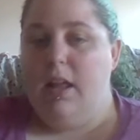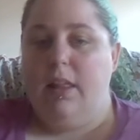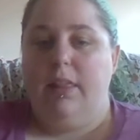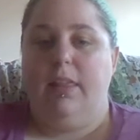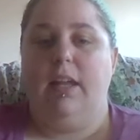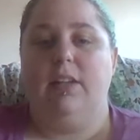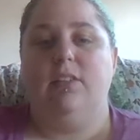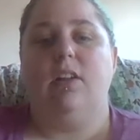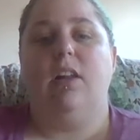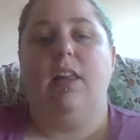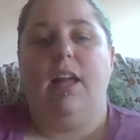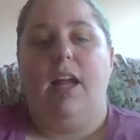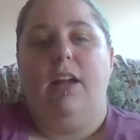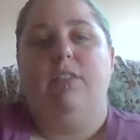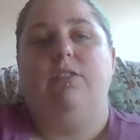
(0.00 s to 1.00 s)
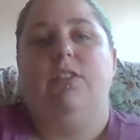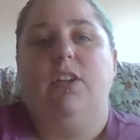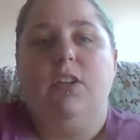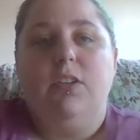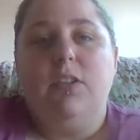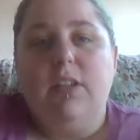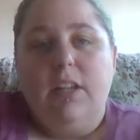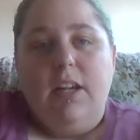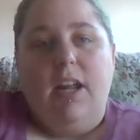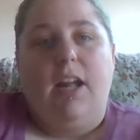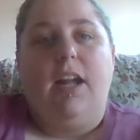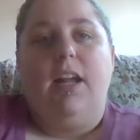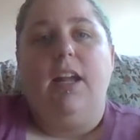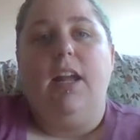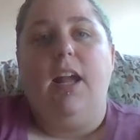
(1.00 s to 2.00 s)
that's all I have for you
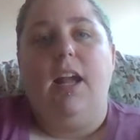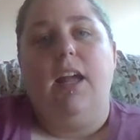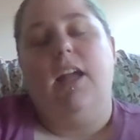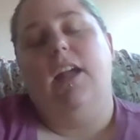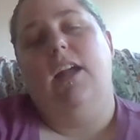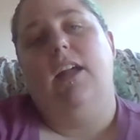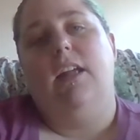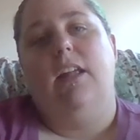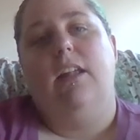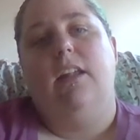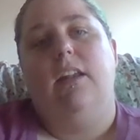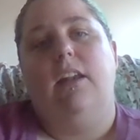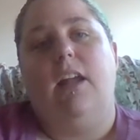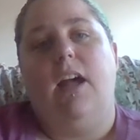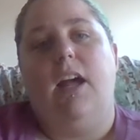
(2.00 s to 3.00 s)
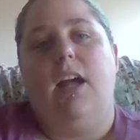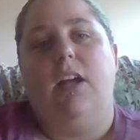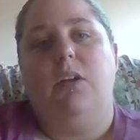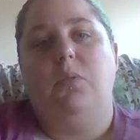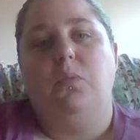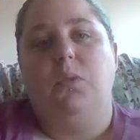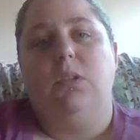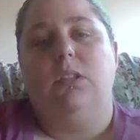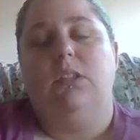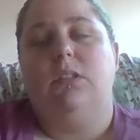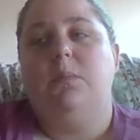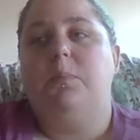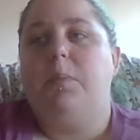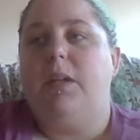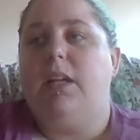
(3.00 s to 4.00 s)
today. And I
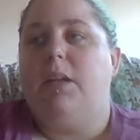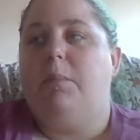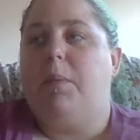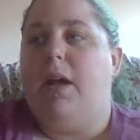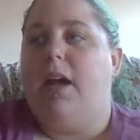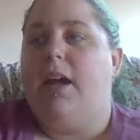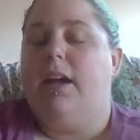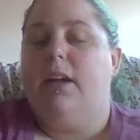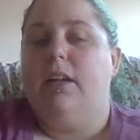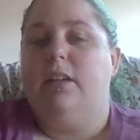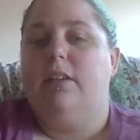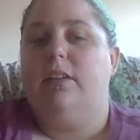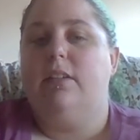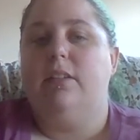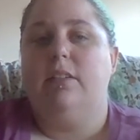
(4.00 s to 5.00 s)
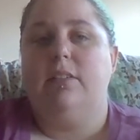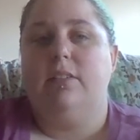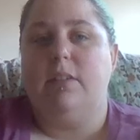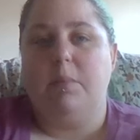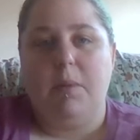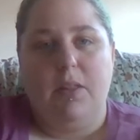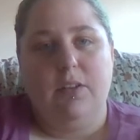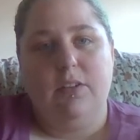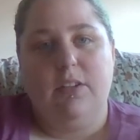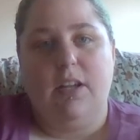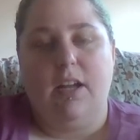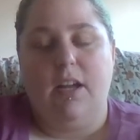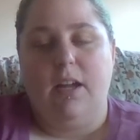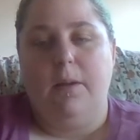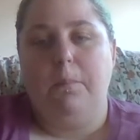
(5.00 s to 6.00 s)
will be back some other
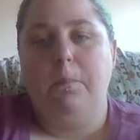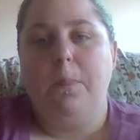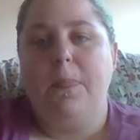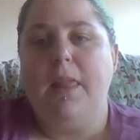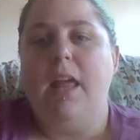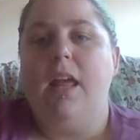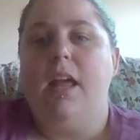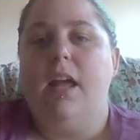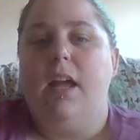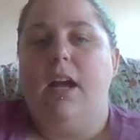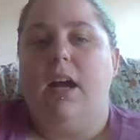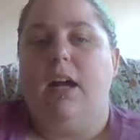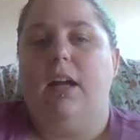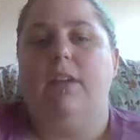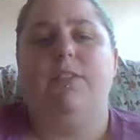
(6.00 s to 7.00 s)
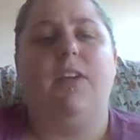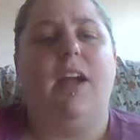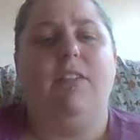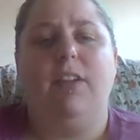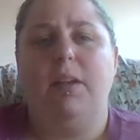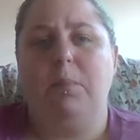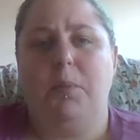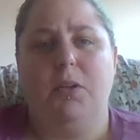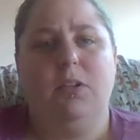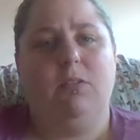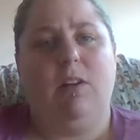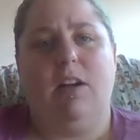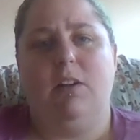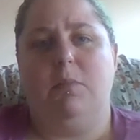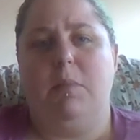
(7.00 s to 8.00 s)
time. If you have any book
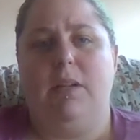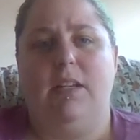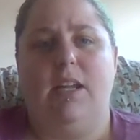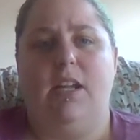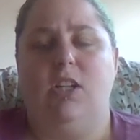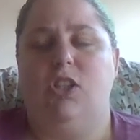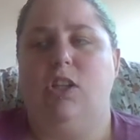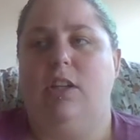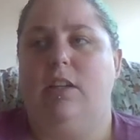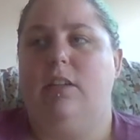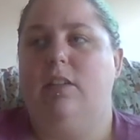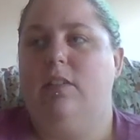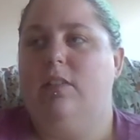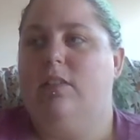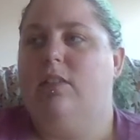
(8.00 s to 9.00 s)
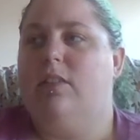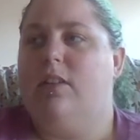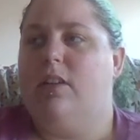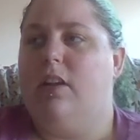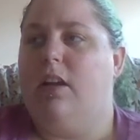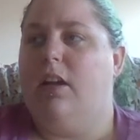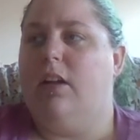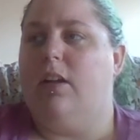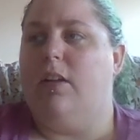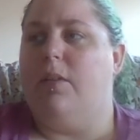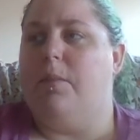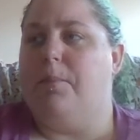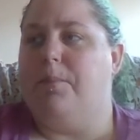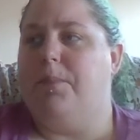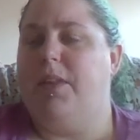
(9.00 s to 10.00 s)
recommendations
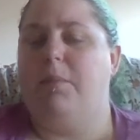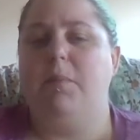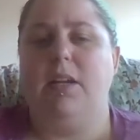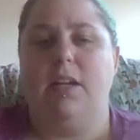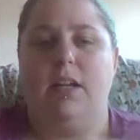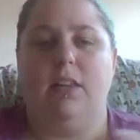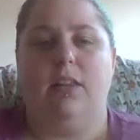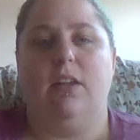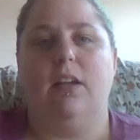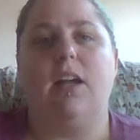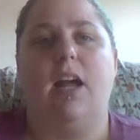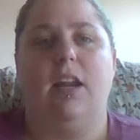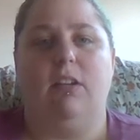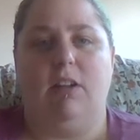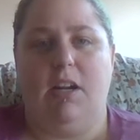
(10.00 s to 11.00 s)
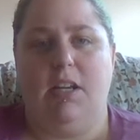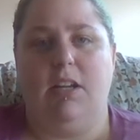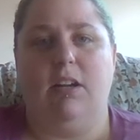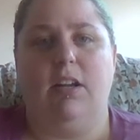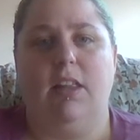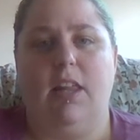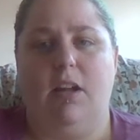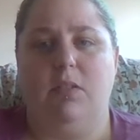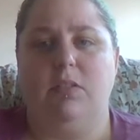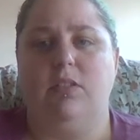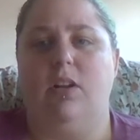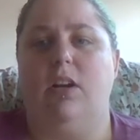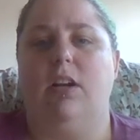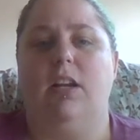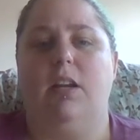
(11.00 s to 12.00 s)
that meet the kind of criteria that I was
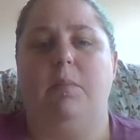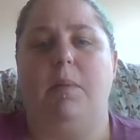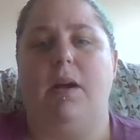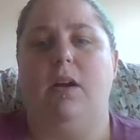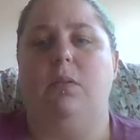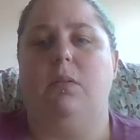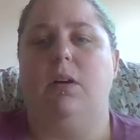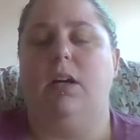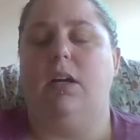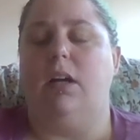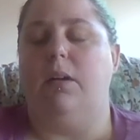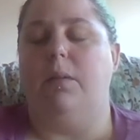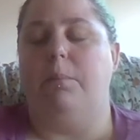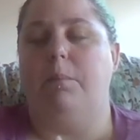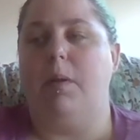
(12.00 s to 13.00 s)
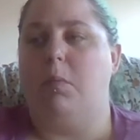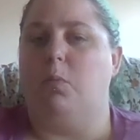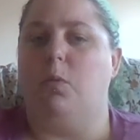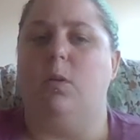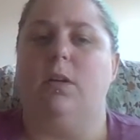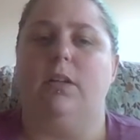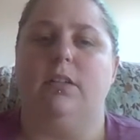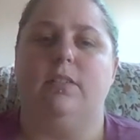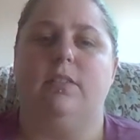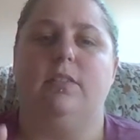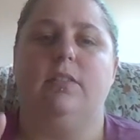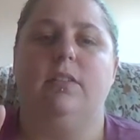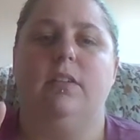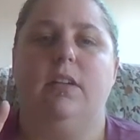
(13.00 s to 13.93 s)
talking about, memoirs,